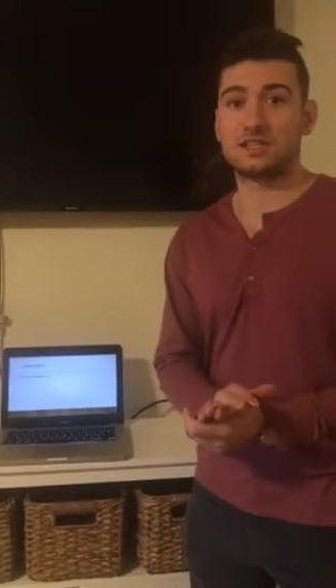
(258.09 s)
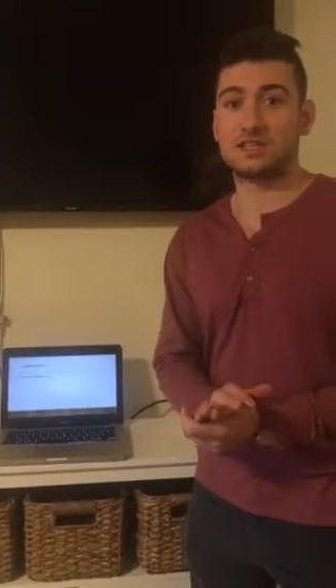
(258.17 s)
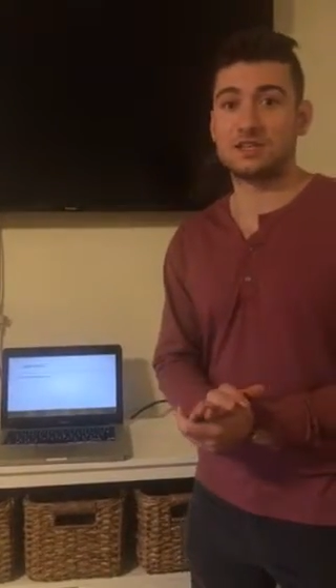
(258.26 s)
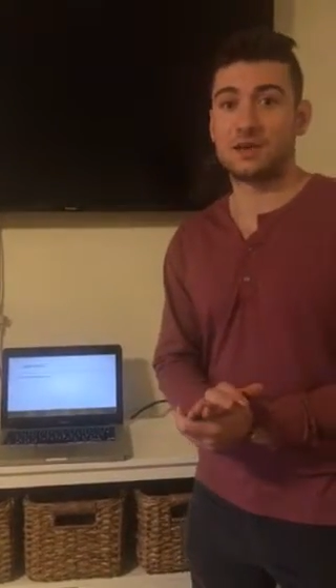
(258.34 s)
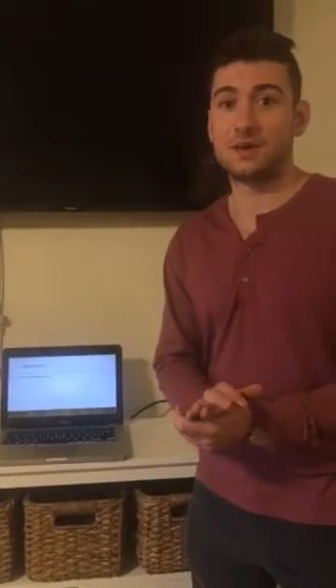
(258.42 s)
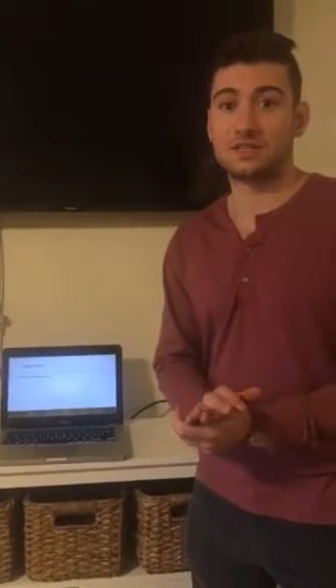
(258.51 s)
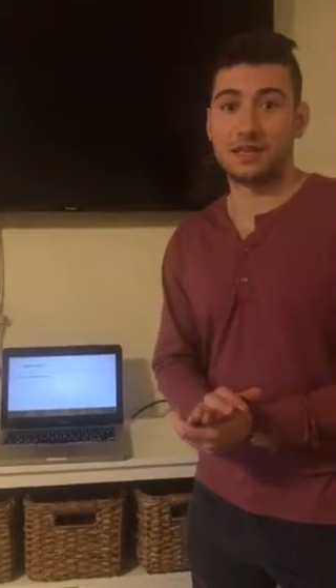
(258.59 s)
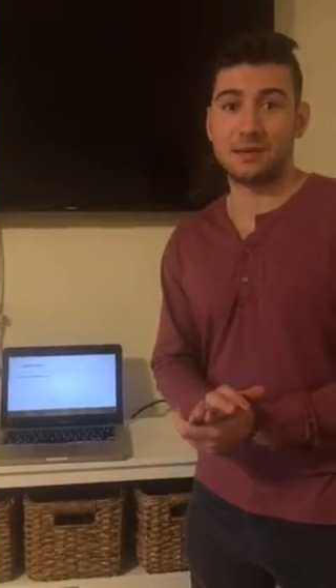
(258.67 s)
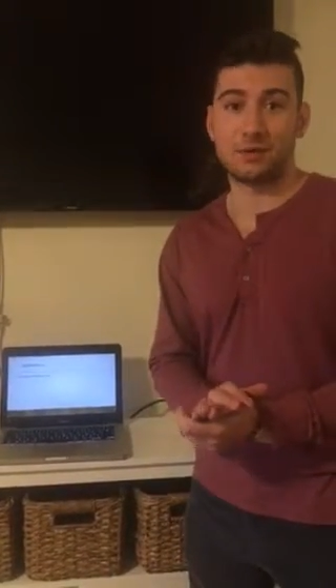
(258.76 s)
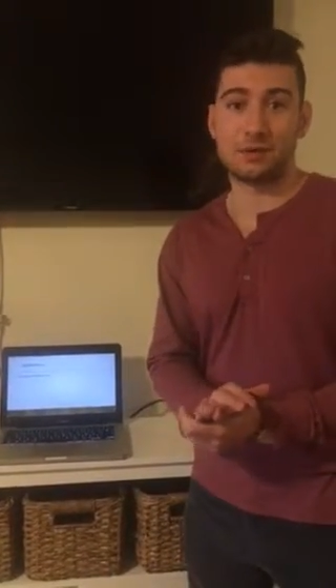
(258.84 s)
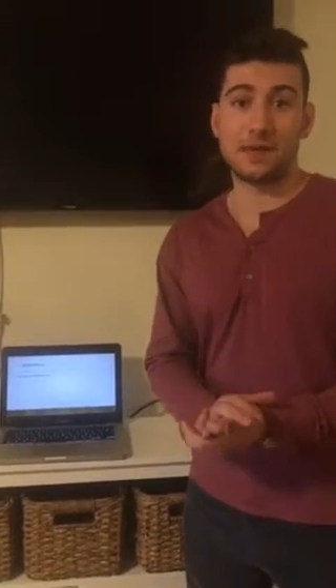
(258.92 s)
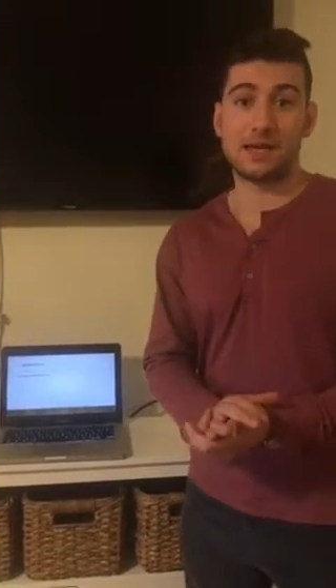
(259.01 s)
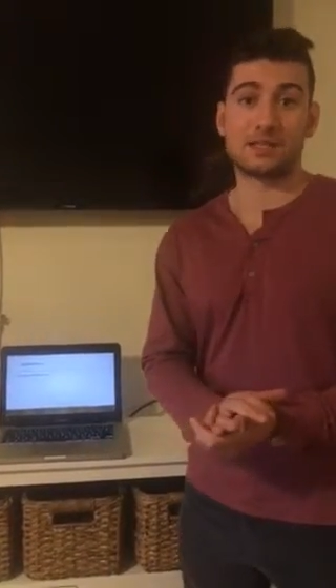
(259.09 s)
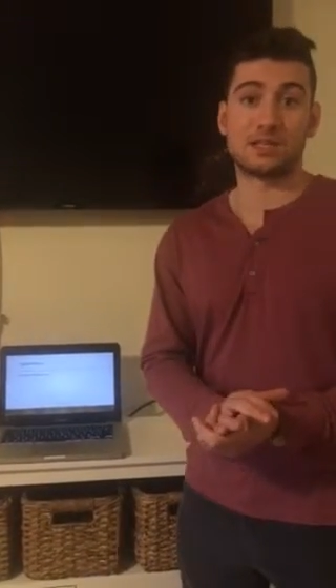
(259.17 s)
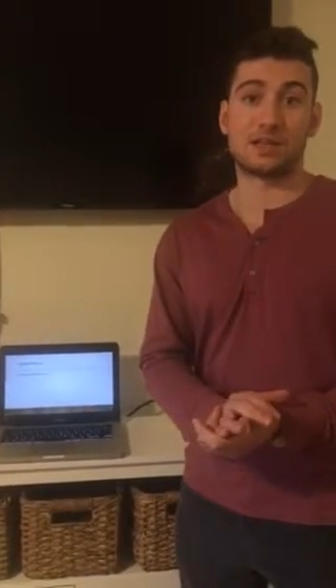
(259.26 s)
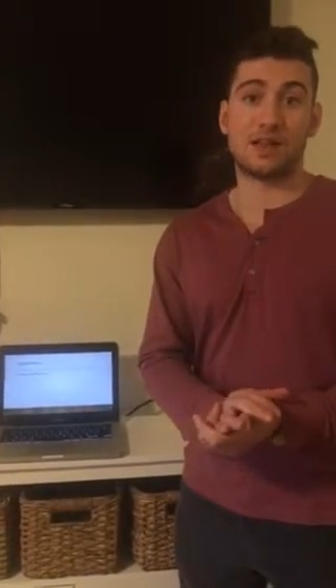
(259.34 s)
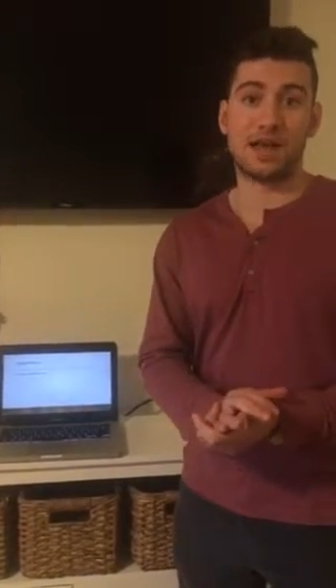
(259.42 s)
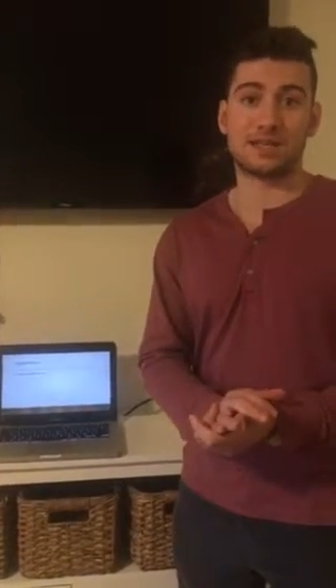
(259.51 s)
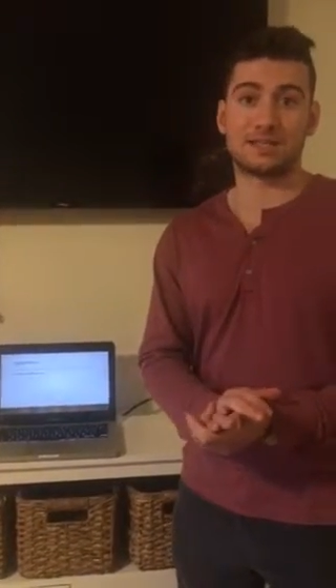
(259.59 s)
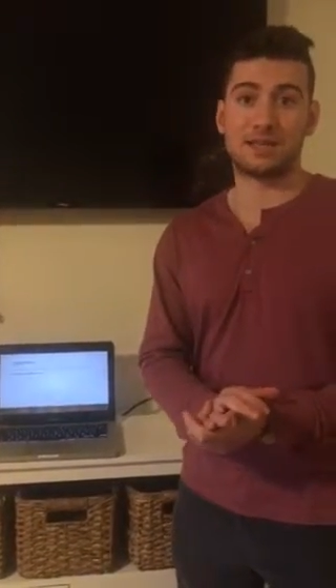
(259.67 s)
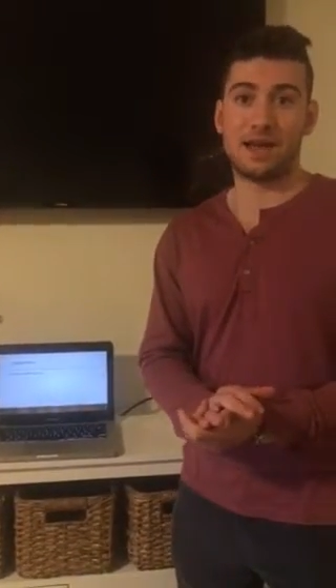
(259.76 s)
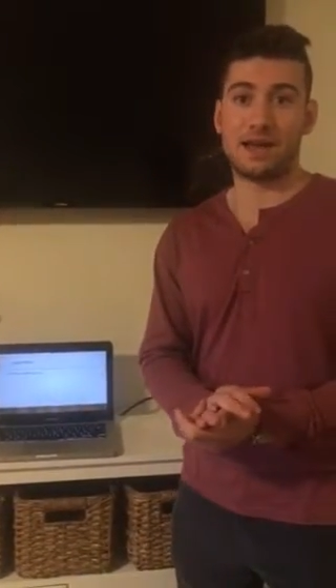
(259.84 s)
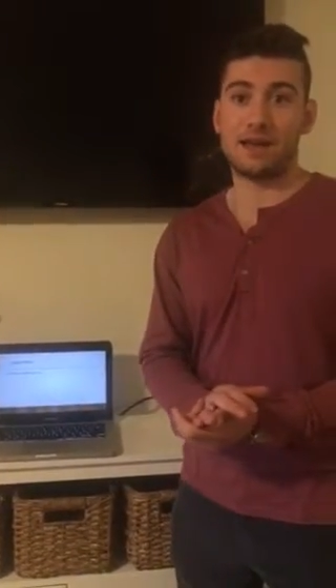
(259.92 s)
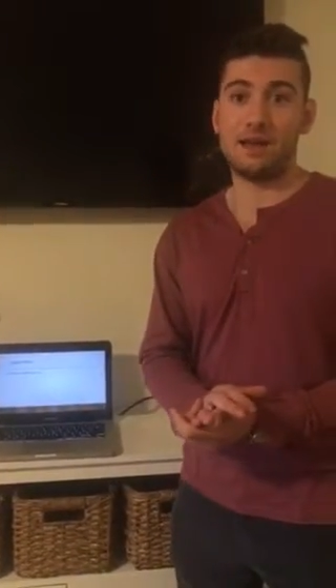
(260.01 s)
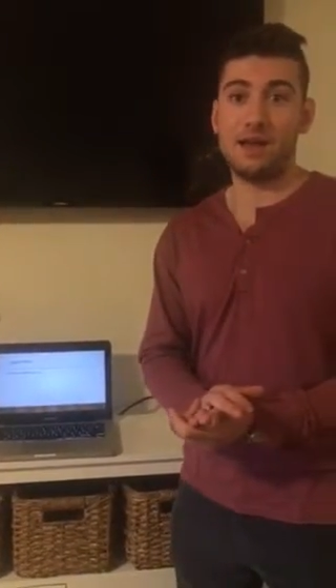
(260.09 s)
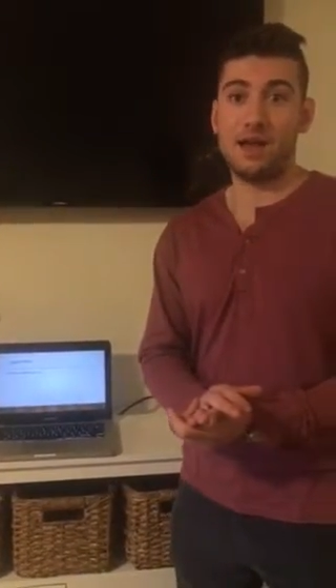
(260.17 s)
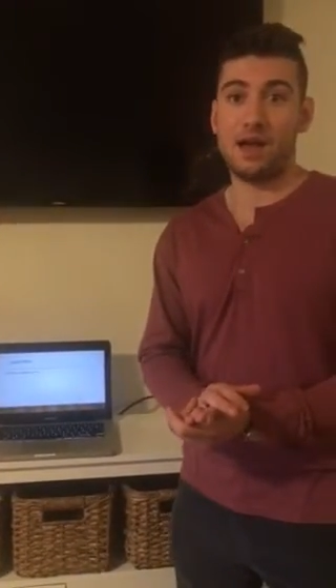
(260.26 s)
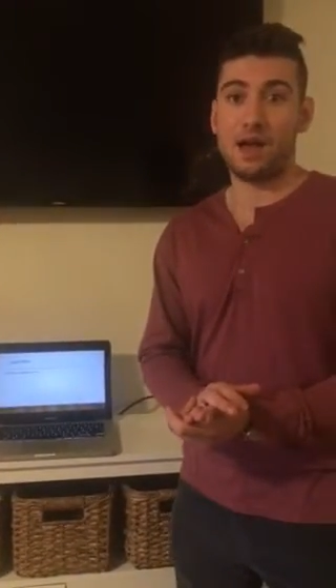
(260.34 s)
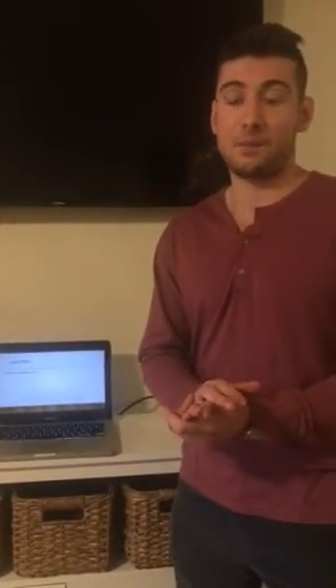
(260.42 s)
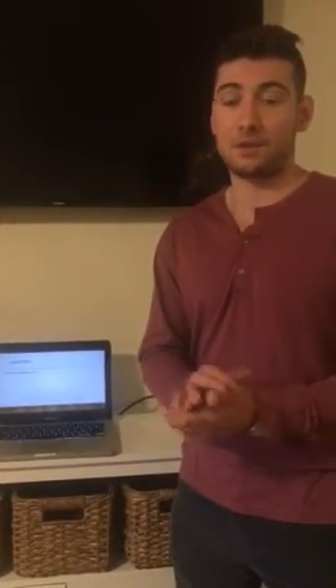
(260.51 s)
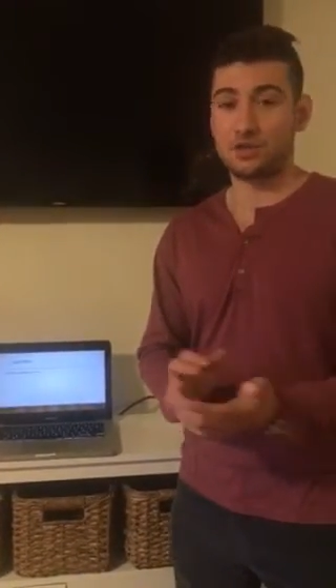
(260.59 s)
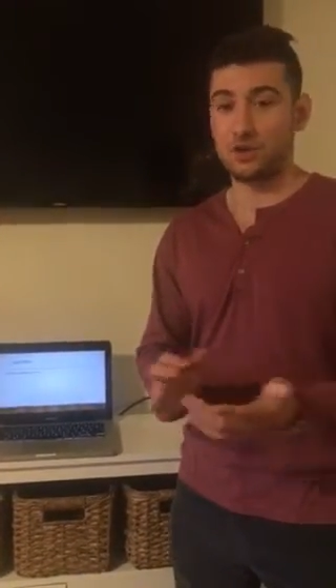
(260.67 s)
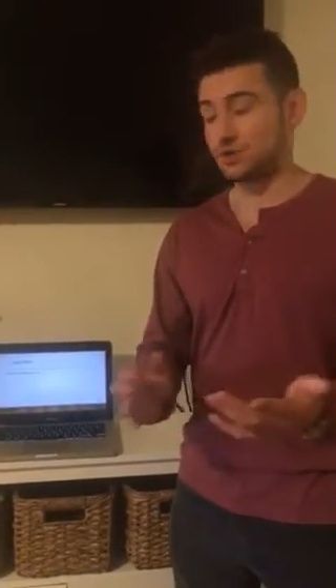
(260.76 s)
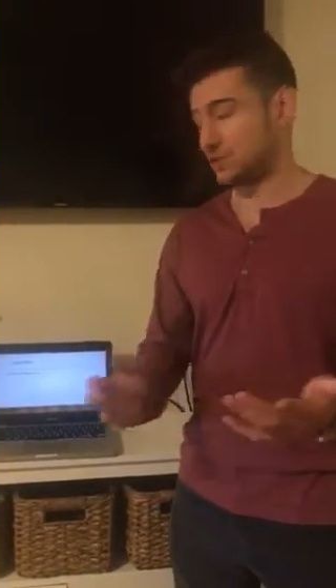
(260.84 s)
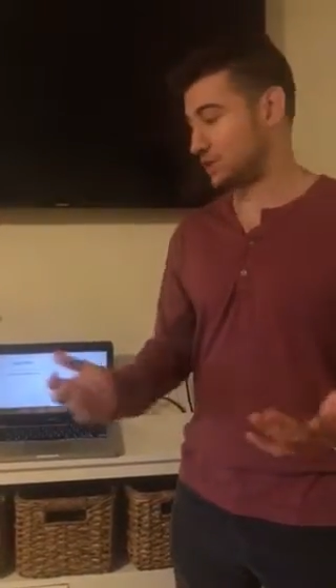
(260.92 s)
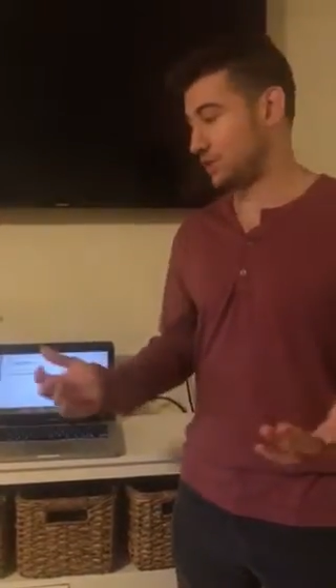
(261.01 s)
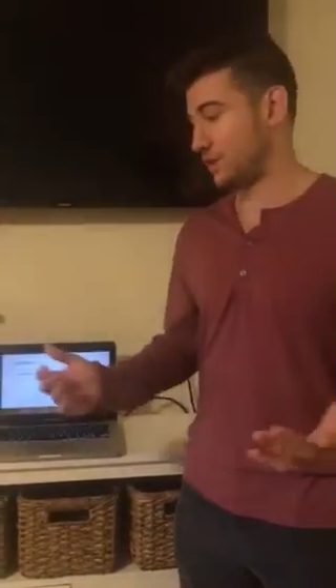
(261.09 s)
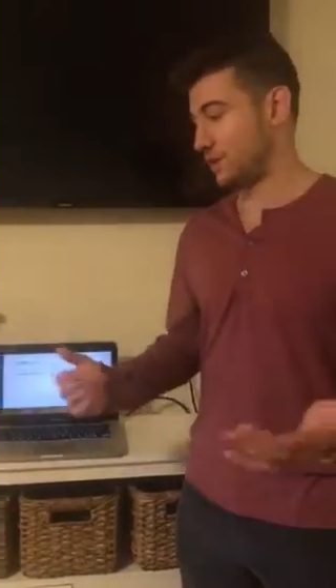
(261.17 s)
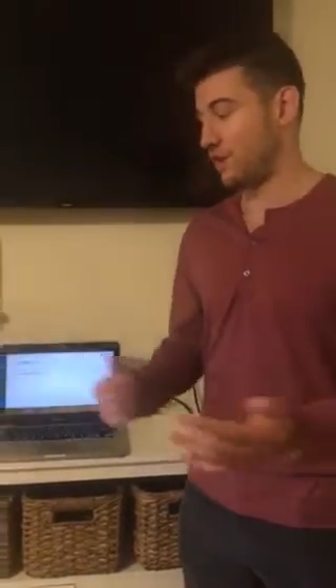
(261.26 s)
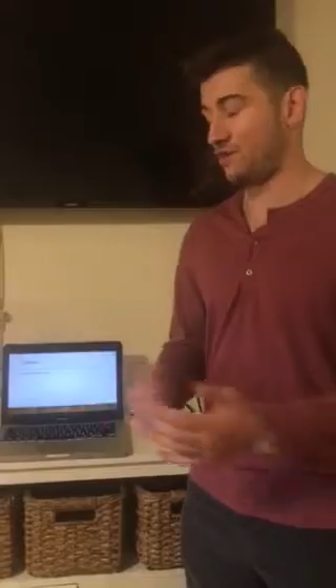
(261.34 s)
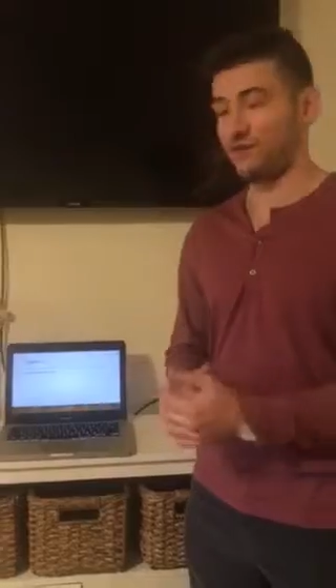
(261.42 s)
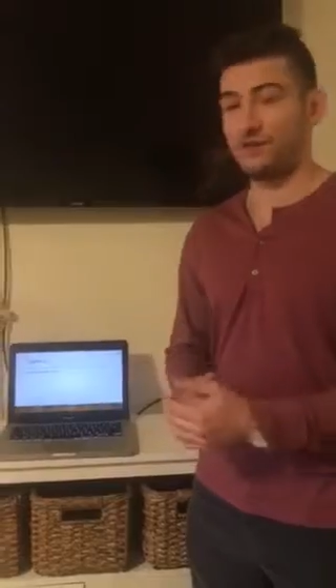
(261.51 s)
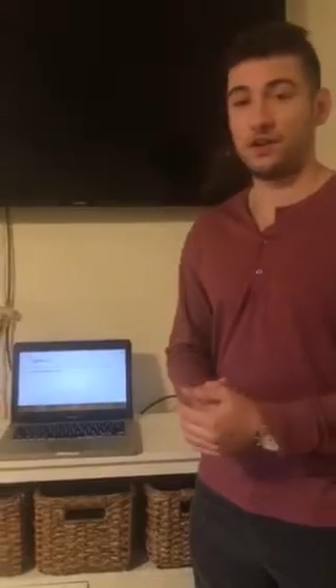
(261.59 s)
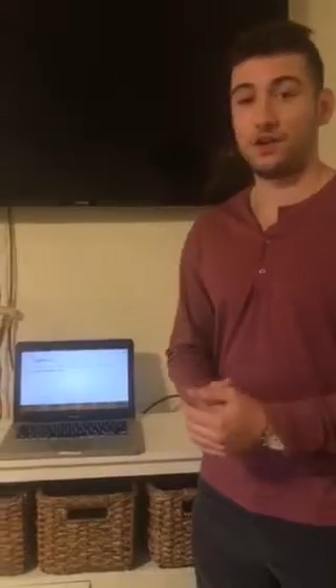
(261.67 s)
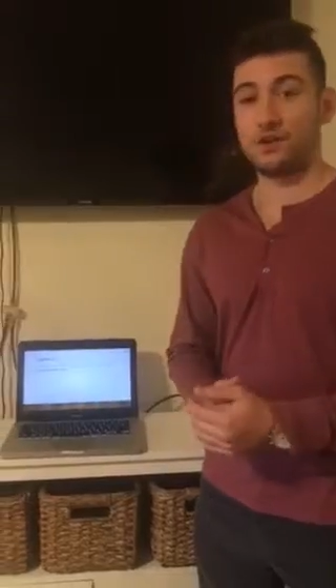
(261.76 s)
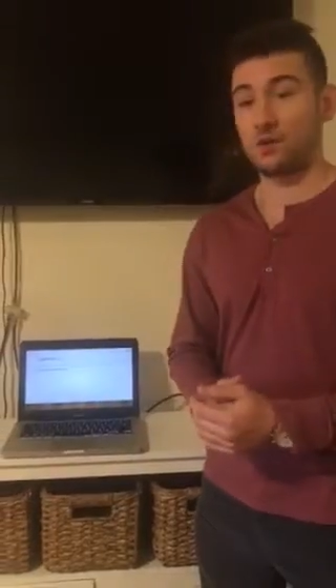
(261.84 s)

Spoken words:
since I wasn't able to make it to class today, but chose to do it over video